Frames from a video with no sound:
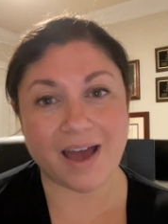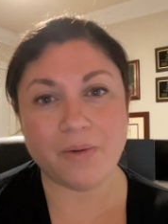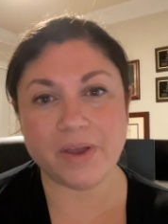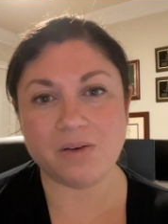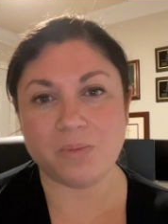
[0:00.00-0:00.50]
How
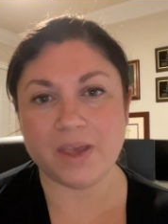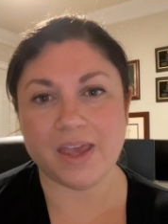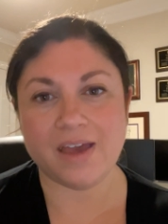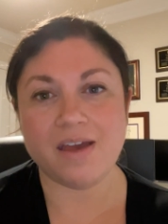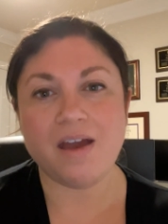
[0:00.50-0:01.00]
can
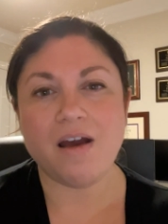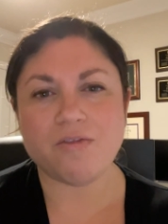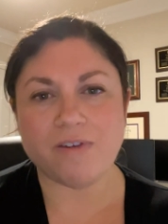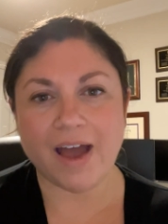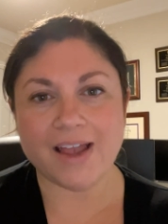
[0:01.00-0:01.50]
we
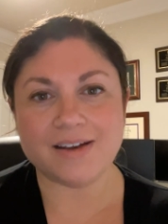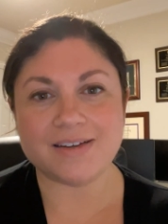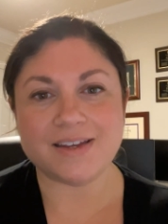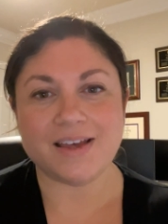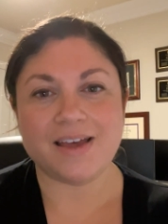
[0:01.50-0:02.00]
find